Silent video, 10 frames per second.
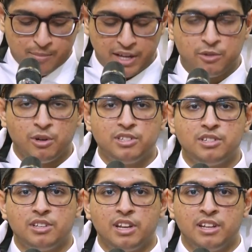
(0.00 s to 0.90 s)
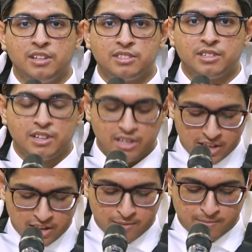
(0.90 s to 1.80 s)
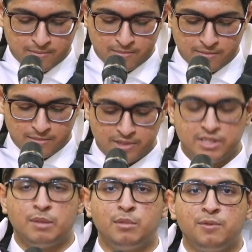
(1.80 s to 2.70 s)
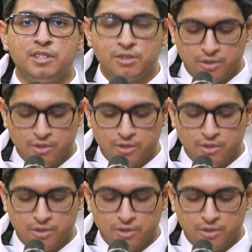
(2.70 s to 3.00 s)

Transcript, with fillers: My question is um, some of us